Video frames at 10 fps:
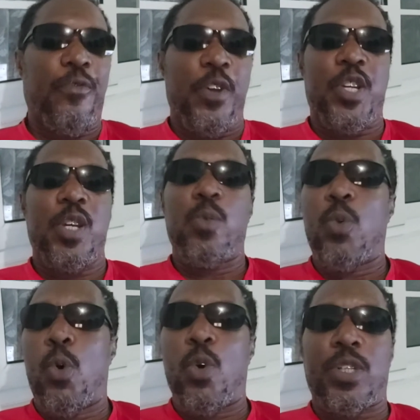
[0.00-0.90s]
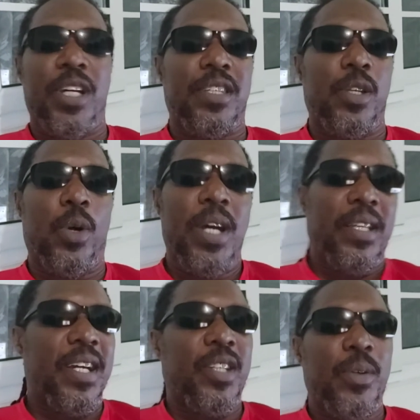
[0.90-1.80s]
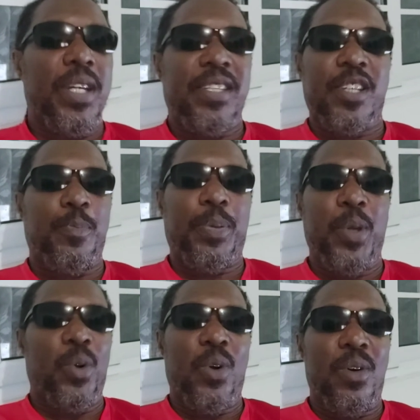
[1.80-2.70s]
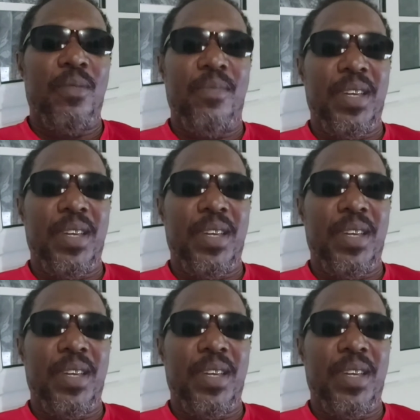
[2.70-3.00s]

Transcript: fishing waters and all, it's just pure,